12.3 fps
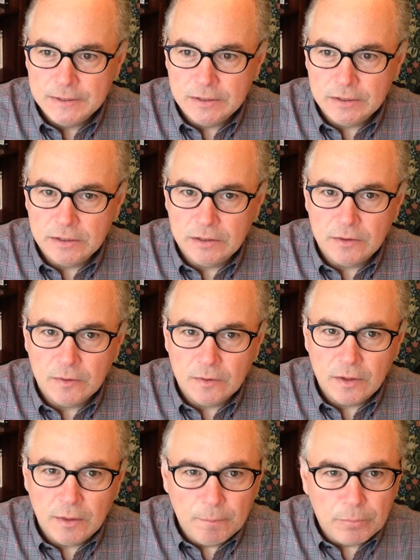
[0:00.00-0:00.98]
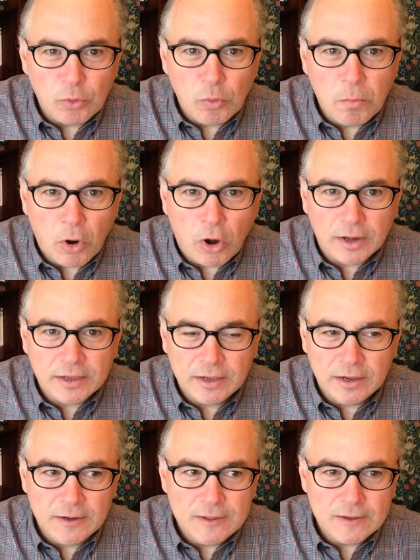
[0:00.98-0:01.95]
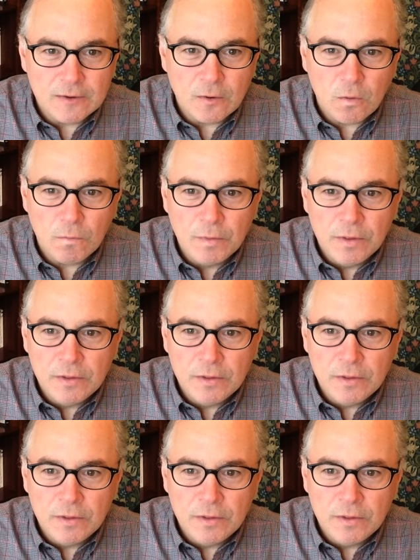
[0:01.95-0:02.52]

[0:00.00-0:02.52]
a bull market, you know.